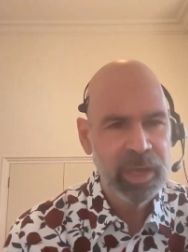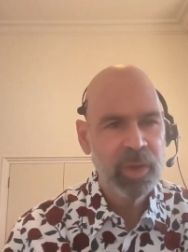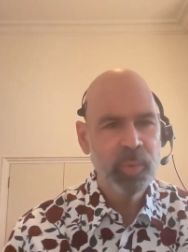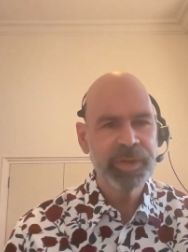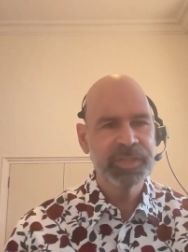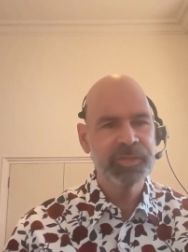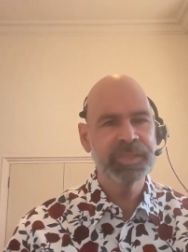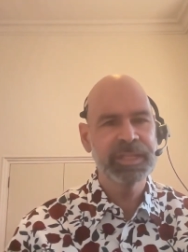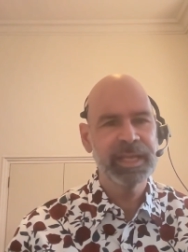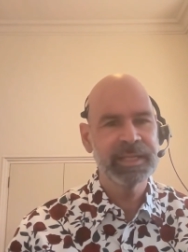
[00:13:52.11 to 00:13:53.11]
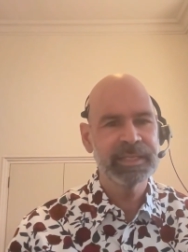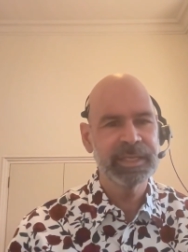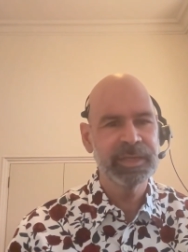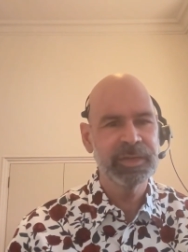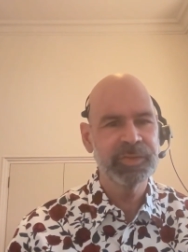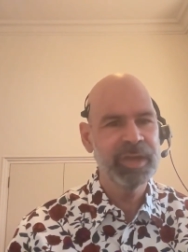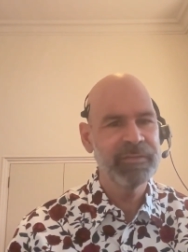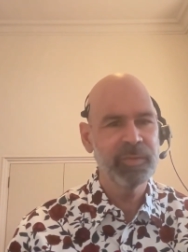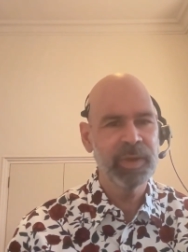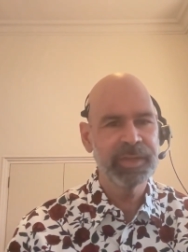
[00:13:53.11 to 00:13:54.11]
what is your status here? Do you have
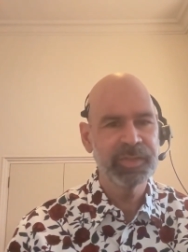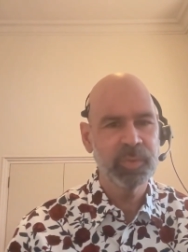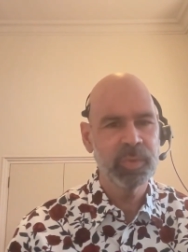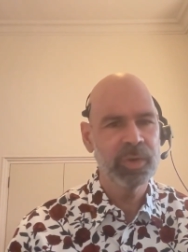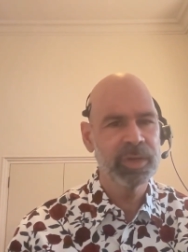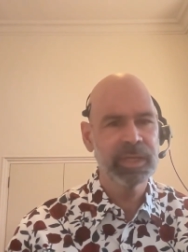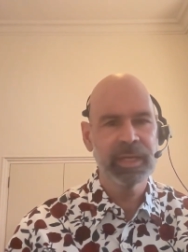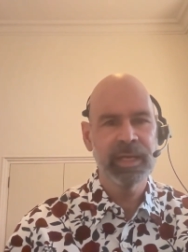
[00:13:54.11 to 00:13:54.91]
the right to work?